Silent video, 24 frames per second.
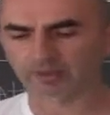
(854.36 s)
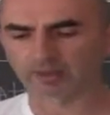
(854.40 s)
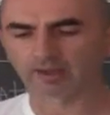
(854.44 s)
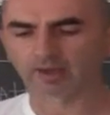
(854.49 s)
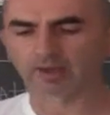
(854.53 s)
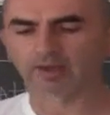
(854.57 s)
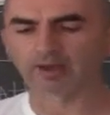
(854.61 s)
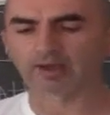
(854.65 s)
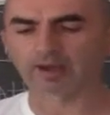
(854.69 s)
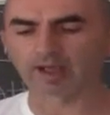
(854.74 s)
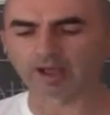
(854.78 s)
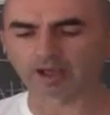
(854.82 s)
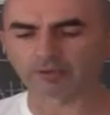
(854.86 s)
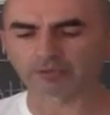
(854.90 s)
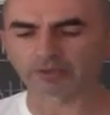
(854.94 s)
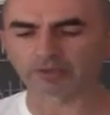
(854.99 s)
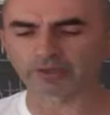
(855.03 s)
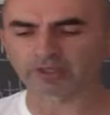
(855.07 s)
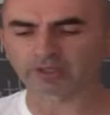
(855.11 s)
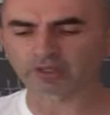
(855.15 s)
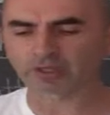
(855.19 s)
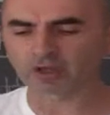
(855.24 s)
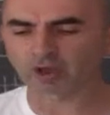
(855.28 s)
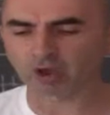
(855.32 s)

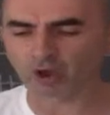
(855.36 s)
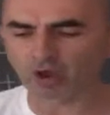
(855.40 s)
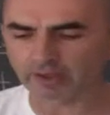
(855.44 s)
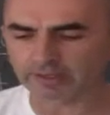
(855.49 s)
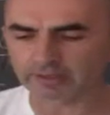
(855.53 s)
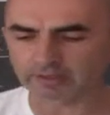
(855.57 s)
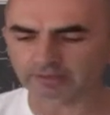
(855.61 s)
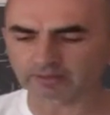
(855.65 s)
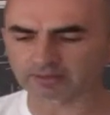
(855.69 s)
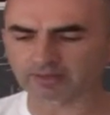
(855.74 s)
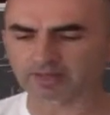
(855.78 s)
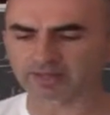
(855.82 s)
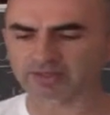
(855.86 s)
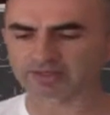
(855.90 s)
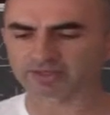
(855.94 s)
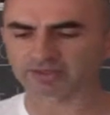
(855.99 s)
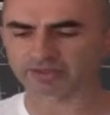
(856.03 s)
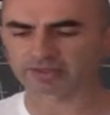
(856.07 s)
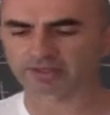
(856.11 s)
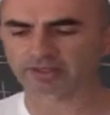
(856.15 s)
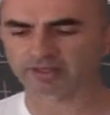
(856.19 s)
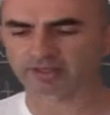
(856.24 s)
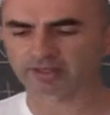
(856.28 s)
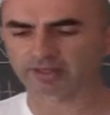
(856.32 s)
loving
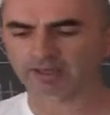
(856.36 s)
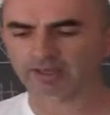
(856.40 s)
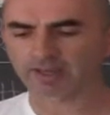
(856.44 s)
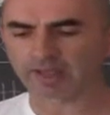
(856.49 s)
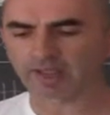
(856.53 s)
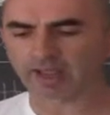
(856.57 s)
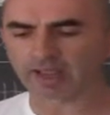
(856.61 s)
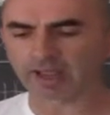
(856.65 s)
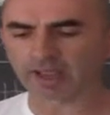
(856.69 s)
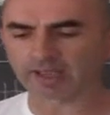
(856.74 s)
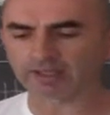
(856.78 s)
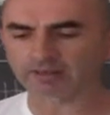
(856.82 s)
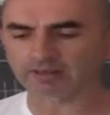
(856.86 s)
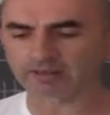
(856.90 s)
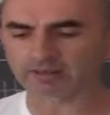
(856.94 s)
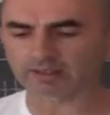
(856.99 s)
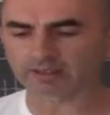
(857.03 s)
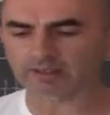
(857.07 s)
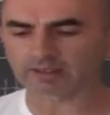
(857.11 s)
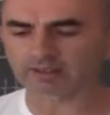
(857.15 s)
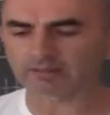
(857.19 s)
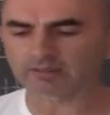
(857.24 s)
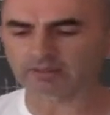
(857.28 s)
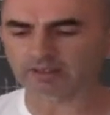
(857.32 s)
kindness. And
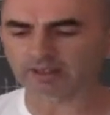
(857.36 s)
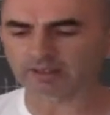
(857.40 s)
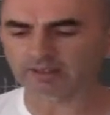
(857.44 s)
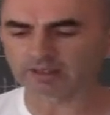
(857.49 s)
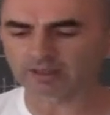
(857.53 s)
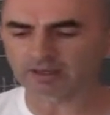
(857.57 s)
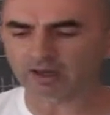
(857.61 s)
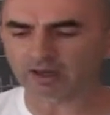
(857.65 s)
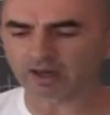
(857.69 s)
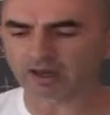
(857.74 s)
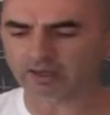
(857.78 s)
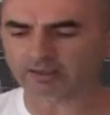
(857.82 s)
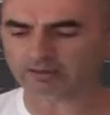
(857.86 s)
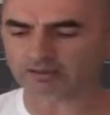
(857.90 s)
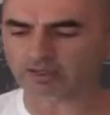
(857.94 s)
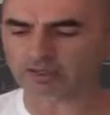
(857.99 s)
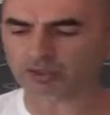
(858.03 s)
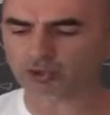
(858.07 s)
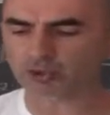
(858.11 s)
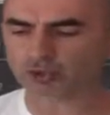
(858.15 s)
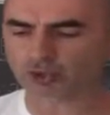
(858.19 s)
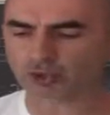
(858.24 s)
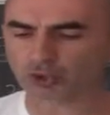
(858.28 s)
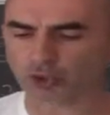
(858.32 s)
in the night
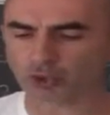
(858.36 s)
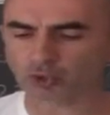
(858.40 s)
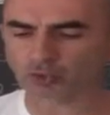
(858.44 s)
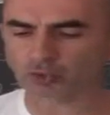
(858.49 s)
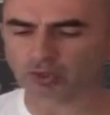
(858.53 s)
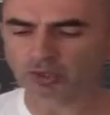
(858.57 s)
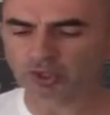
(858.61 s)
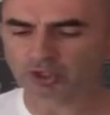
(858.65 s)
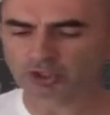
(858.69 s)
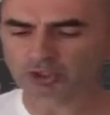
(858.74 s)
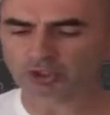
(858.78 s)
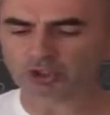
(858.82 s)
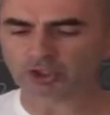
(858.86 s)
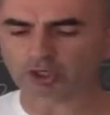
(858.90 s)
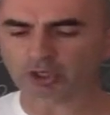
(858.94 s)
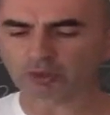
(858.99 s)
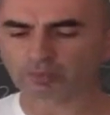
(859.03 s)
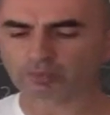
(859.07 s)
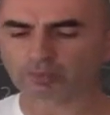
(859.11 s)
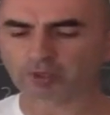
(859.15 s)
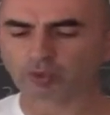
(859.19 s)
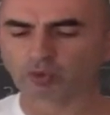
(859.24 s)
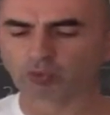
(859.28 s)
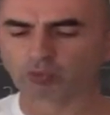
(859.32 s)
his song
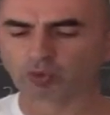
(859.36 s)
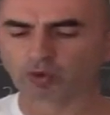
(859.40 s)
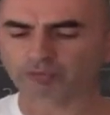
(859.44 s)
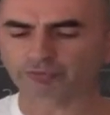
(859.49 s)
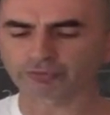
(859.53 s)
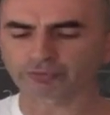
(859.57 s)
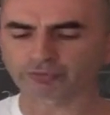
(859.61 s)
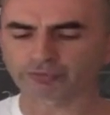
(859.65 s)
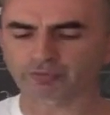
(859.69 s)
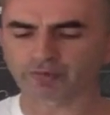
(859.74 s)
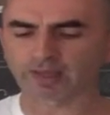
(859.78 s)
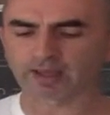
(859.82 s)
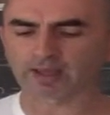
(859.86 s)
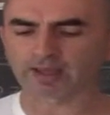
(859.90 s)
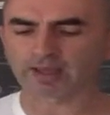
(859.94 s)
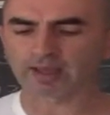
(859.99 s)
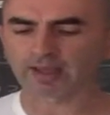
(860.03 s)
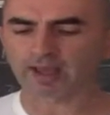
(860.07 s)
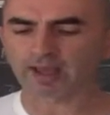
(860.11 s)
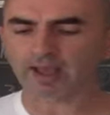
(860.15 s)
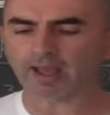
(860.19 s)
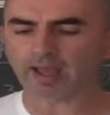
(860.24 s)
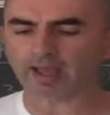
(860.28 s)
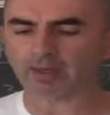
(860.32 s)
shall be with me
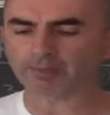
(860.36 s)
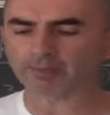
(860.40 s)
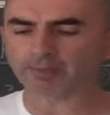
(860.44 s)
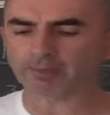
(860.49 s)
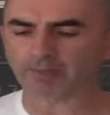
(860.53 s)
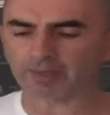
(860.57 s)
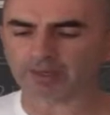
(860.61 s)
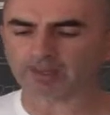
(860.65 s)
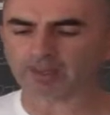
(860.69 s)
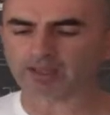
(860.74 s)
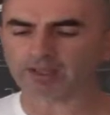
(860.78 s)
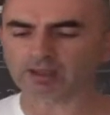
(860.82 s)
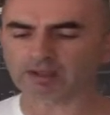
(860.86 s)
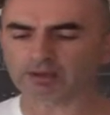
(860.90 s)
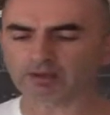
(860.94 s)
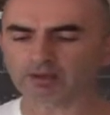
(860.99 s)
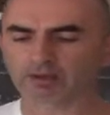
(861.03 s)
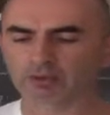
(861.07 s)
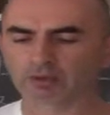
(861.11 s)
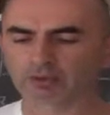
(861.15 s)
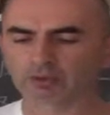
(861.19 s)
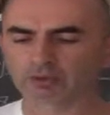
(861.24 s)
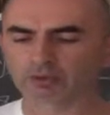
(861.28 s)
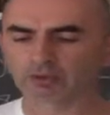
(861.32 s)
and prayer
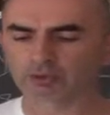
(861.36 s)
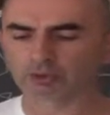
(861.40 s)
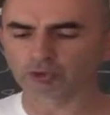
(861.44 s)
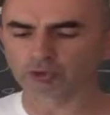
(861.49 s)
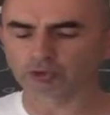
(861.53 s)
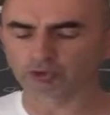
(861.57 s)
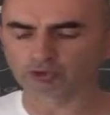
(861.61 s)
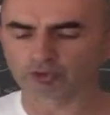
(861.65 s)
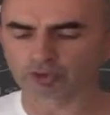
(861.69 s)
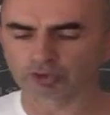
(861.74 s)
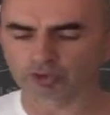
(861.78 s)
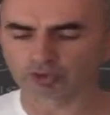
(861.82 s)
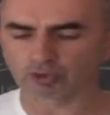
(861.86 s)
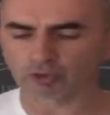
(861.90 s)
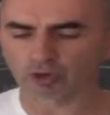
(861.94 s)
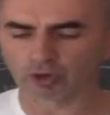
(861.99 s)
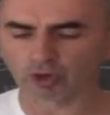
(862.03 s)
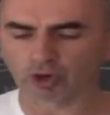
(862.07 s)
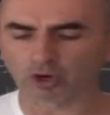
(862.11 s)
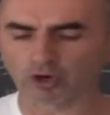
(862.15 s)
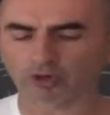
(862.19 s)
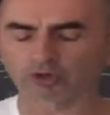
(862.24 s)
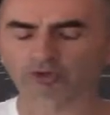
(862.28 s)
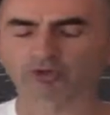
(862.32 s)
to the
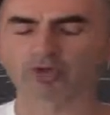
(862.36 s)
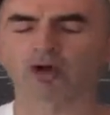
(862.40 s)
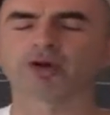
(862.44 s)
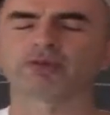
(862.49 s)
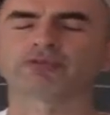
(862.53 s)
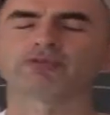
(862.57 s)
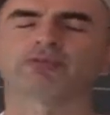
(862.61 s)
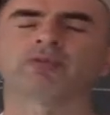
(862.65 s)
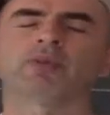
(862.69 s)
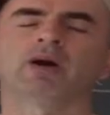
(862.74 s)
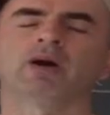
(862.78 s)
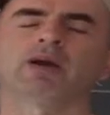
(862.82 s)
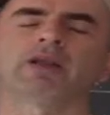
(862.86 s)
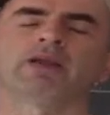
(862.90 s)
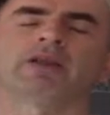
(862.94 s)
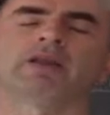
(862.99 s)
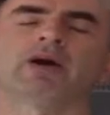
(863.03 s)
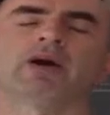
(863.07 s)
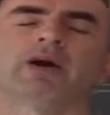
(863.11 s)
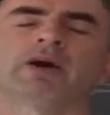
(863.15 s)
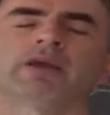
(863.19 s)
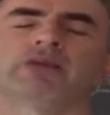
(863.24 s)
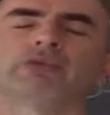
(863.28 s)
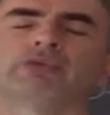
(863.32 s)
God of my
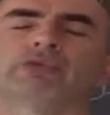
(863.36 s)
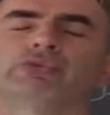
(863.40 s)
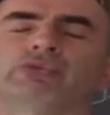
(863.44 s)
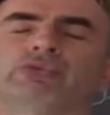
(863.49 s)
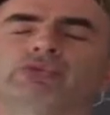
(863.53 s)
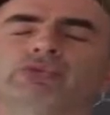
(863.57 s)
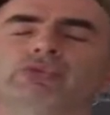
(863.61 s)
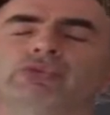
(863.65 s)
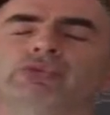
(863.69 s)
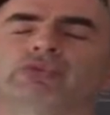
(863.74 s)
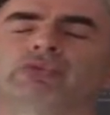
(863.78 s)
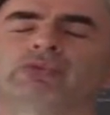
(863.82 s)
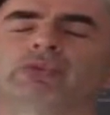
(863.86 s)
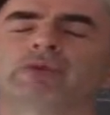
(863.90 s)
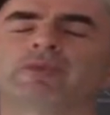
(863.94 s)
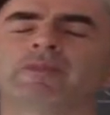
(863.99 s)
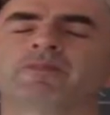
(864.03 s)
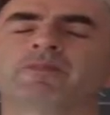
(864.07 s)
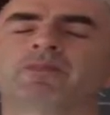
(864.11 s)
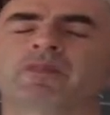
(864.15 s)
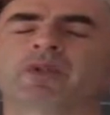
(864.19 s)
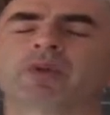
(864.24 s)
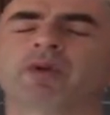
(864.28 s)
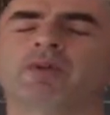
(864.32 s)
life.
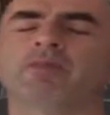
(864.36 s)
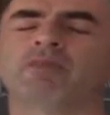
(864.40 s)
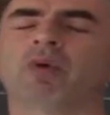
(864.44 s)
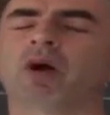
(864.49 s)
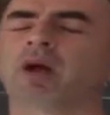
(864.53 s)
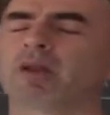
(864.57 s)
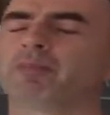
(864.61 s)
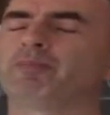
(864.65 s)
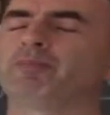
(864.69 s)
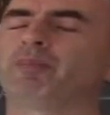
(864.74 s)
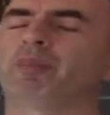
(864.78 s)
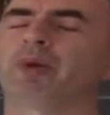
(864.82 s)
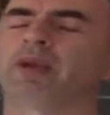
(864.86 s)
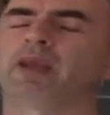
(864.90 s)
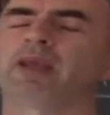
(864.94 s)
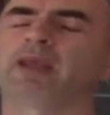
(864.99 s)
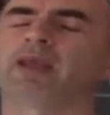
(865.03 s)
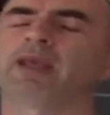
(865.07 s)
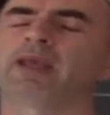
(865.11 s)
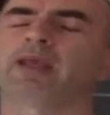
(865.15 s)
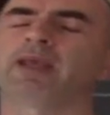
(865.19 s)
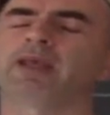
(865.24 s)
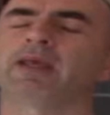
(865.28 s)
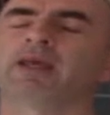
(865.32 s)
My
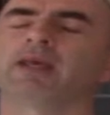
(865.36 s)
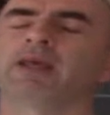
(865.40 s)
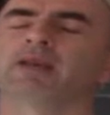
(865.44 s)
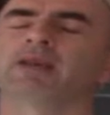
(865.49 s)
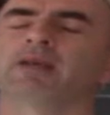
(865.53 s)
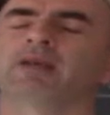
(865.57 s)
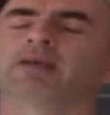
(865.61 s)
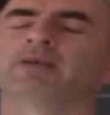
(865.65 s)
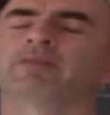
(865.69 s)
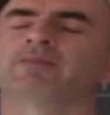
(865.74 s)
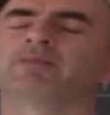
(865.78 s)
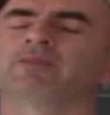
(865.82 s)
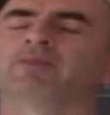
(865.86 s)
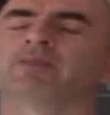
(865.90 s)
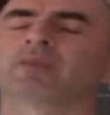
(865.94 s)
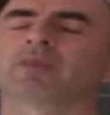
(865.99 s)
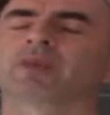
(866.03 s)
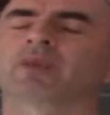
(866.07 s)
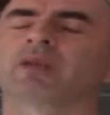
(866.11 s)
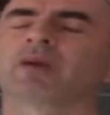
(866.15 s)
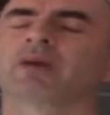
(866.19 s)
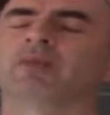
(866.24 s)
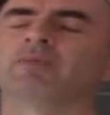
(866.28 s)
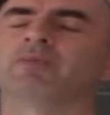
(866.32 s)
prayer.
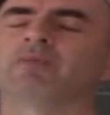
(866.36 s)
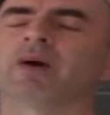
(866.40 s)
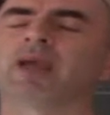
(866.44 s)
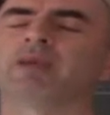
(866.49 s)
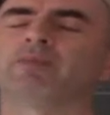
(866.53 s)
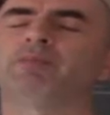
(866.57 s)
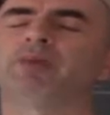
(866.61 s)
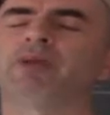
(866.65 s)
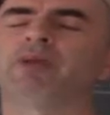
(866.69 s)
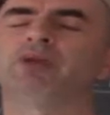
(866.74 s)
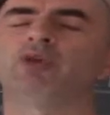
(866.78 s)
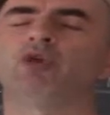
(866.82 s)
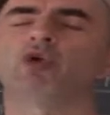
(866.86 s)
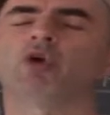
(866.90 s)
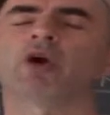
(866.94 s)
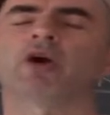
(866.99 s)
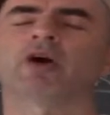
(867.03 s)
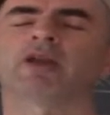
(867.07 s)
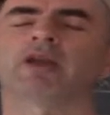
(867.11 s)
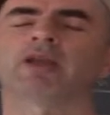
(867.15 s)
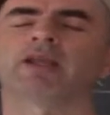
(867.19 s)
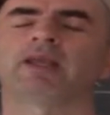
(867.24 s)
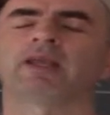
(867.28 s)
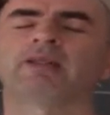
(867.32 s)
Maybe you
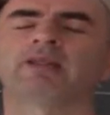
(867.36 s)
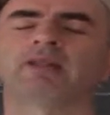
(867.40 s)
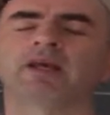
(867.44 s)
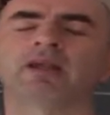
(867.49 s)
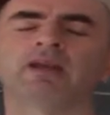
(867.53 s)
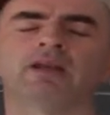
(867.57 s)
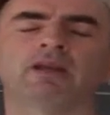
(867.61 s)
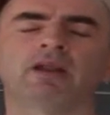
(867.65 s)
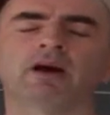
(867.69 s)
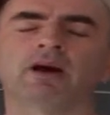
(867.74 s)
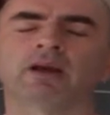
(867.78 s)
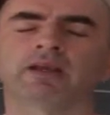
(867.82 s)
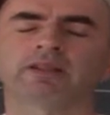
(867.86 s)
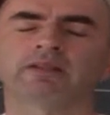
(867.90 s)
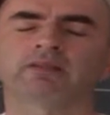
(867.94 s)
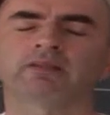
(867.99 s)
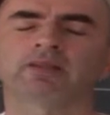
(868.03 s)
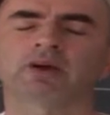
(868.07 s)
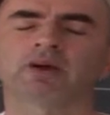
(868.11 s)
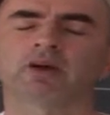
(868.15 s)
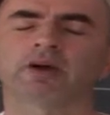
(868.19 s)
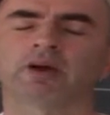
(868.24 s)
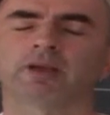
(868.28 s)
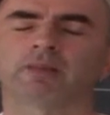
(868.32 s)
are in the night
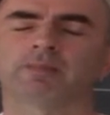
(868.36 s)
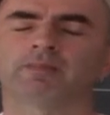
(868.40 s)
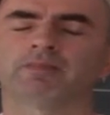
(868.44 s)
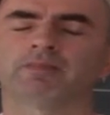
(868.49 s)
time.